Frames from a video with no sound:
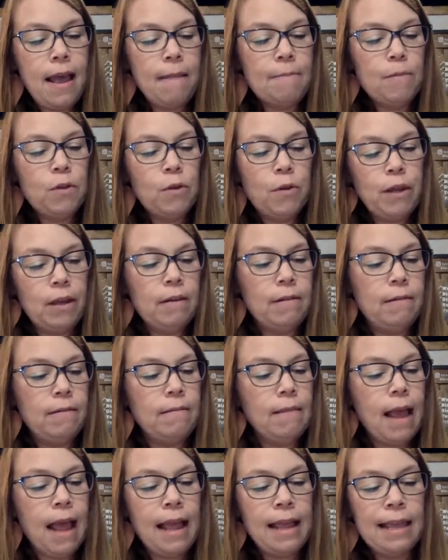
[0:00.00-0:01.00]
You could,
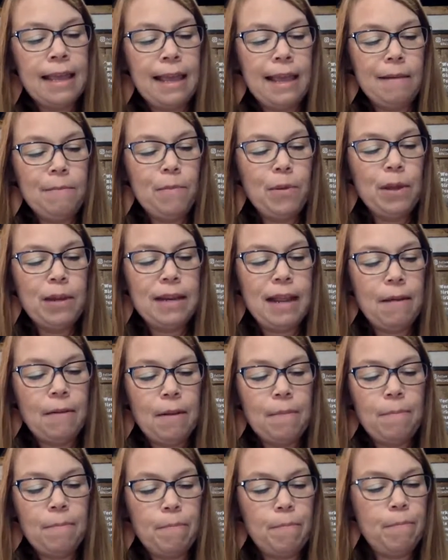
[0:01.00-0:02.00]
again, put down
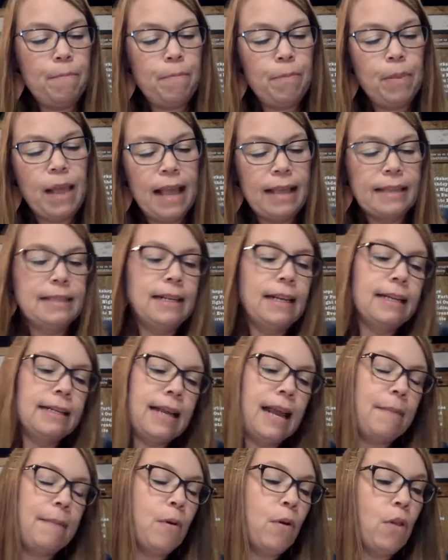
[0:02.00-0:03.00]
a plastic
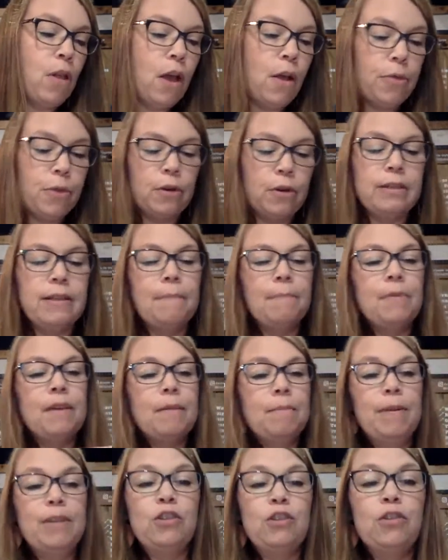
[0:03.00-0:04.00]
tablecloth or something,
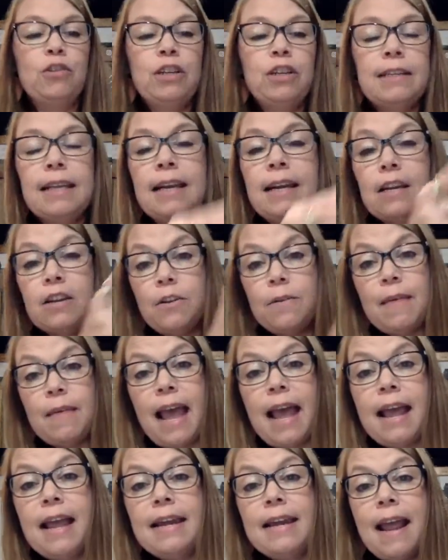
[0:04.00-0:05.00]
but you're just going to do
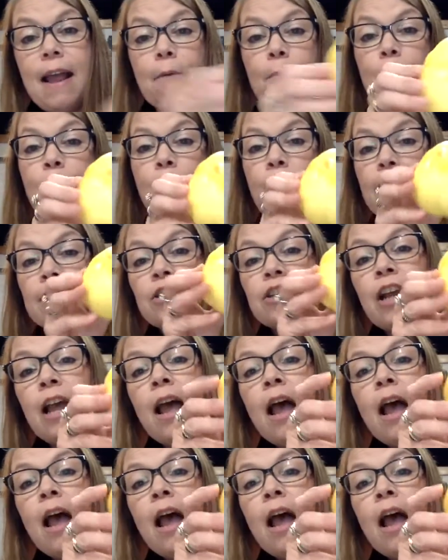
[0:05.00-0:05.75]
that. And now watch.